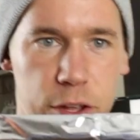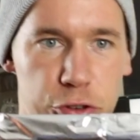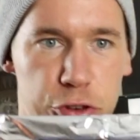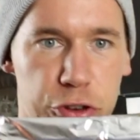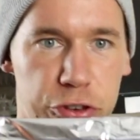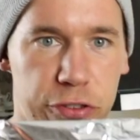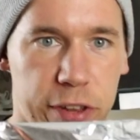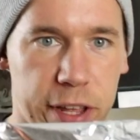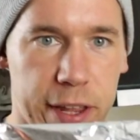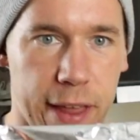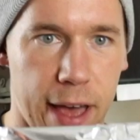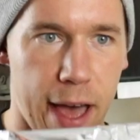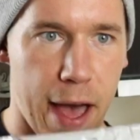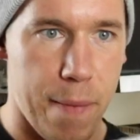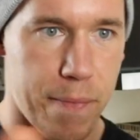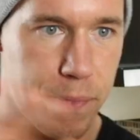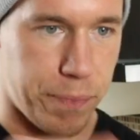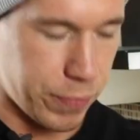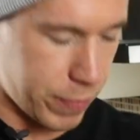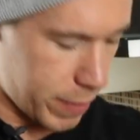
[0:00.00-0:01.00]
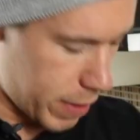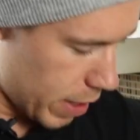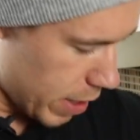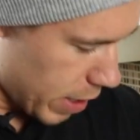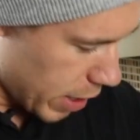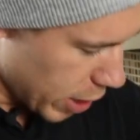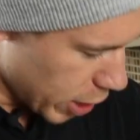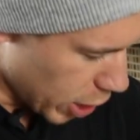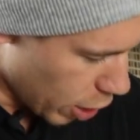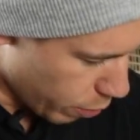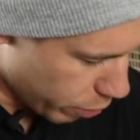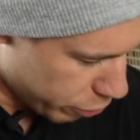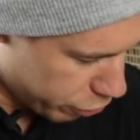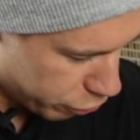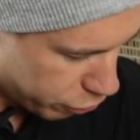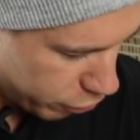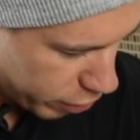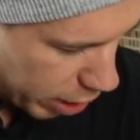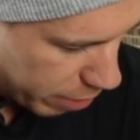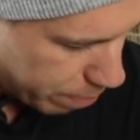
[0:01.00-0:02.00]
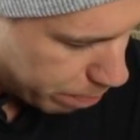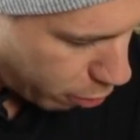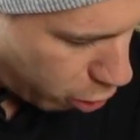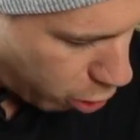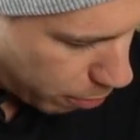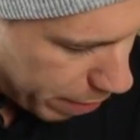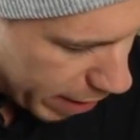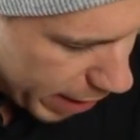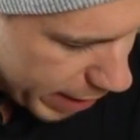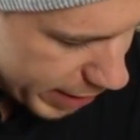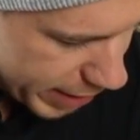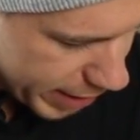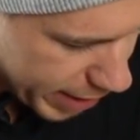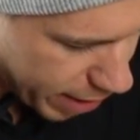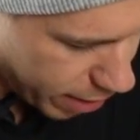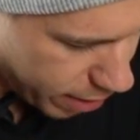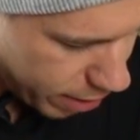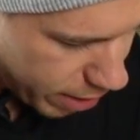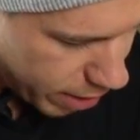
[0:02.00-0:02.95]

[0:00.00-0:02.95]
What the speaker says: just like that. Now we're just going to pop it in here,